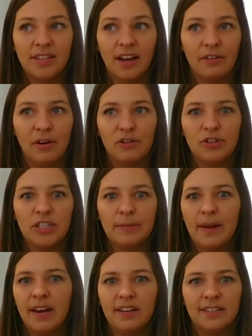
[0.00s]
Like our grocery
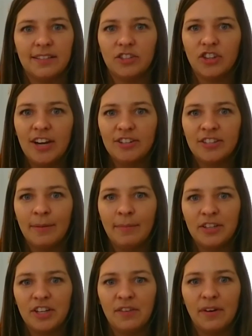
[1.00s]
spending doesn't change that
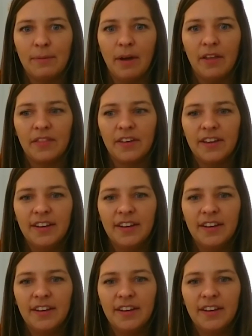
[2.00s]
much every month.